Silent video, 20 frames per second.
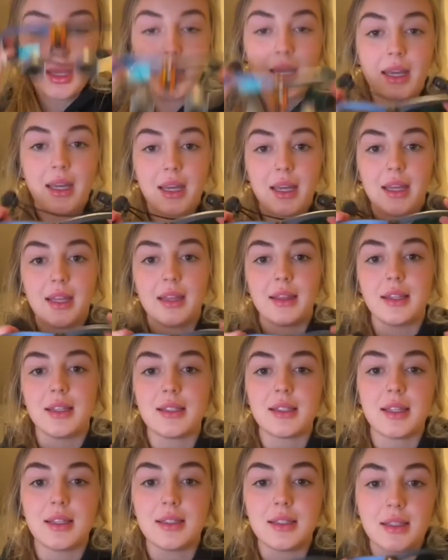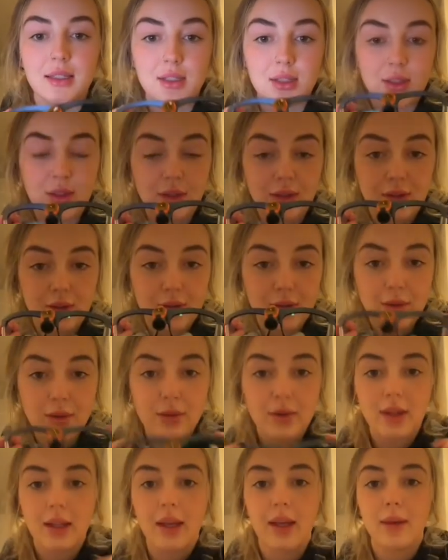and the dentist looks
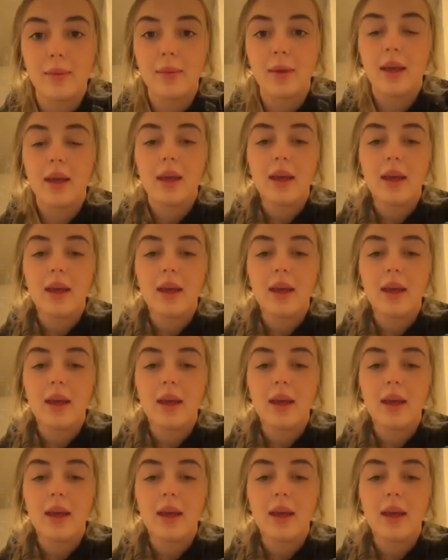through them,